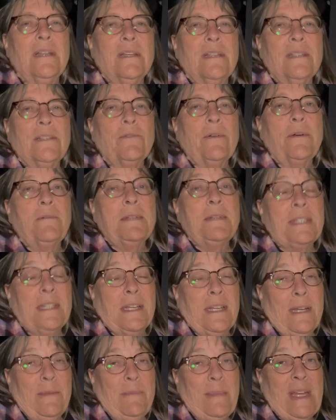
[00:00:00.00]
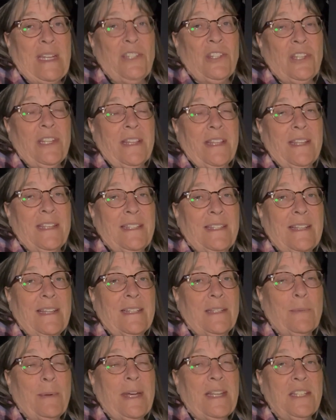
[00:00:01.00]
So I wasn't going to mention this.
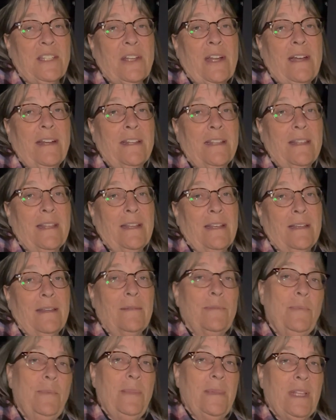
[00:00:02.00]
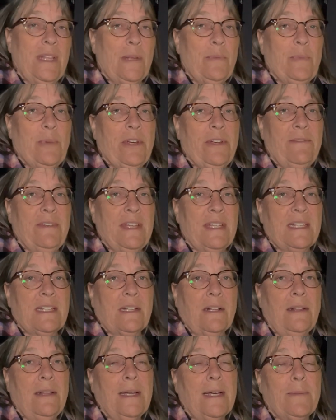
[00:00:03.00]
That's why it's not in the previous
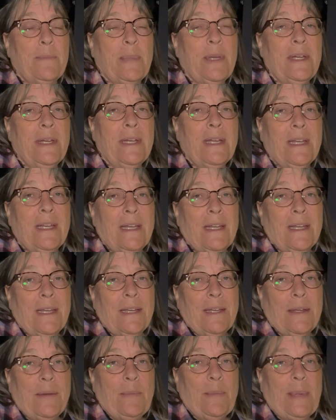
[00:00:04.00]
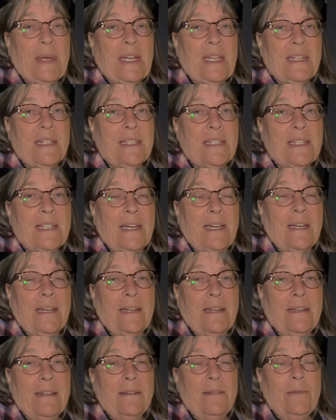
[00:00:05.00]
clip. But
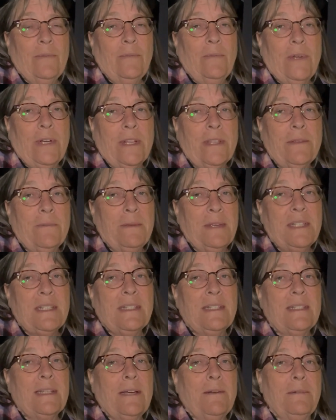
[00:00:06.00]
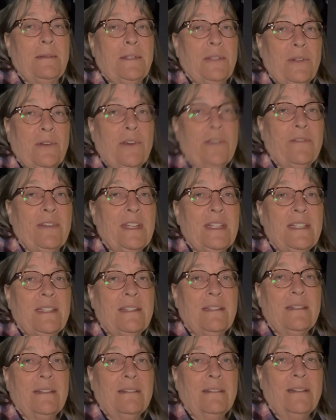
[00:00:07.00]
one of the reasons I was
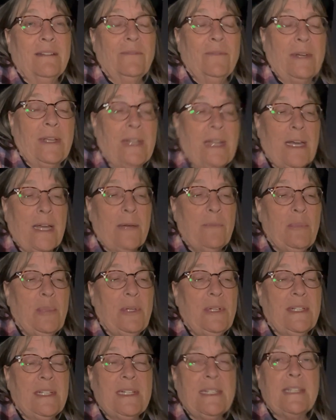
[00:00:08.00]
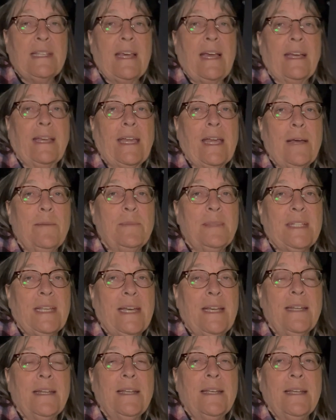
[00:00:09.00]
nervous when I pulled into that
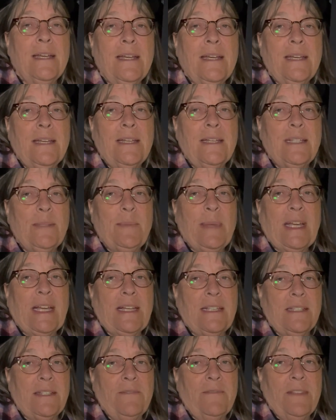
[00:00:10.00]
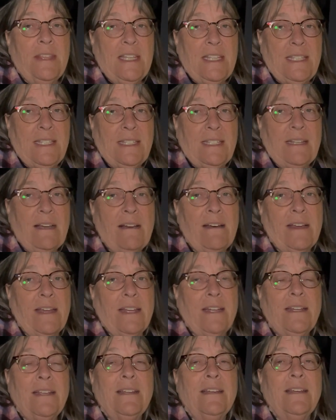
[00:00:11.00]
campsite is because of this
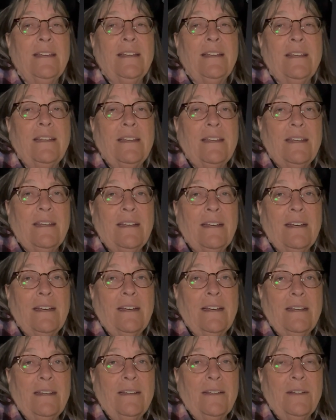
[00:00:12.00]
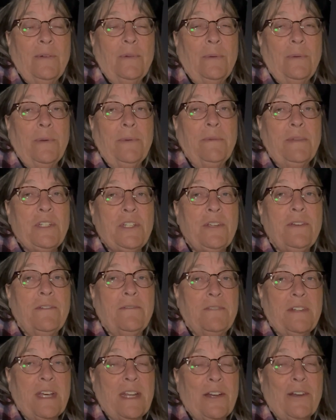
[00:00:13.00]
sign. What would you
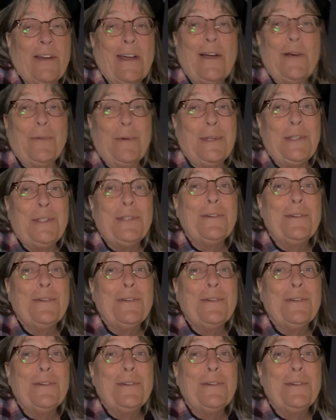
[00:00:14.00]
have done or how would